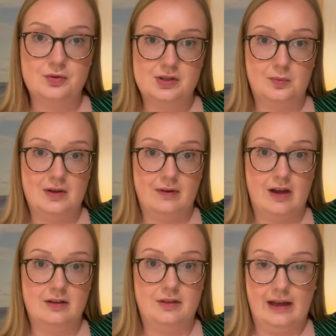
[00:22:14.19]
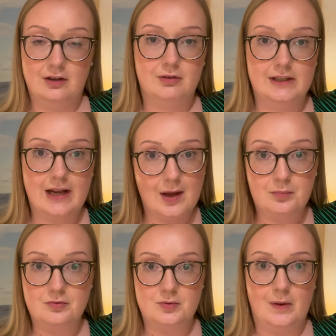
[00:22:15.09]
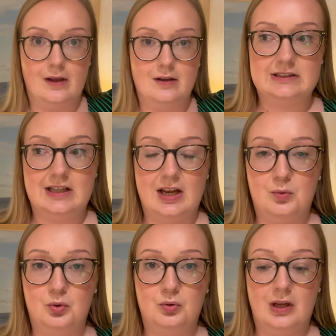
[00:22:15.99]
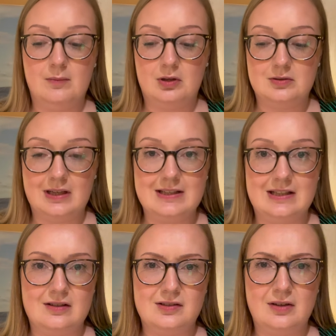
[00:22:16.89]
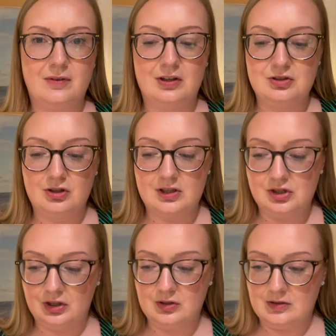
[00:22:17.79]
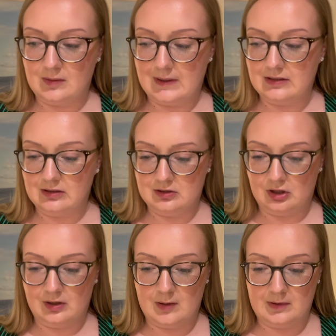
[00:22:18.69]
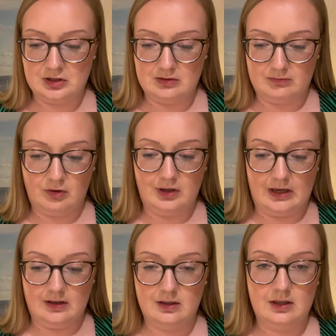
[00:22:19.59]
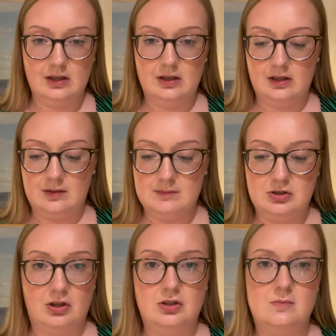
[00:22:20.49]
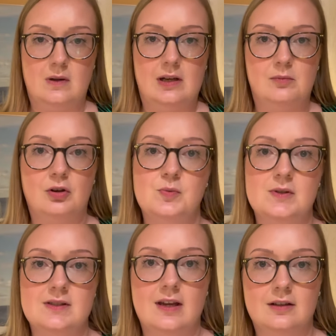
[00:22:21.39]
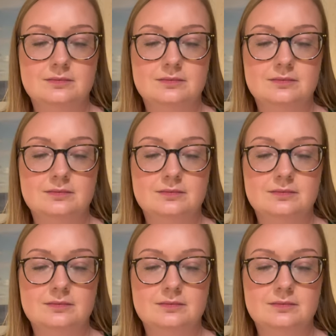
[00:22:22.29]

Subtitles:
Also, we have heard that green apples work. I will keep you updated. I'll see if I can try and show you something to show how much it's rocking. Let me try and use my lip gloss, 1 sec.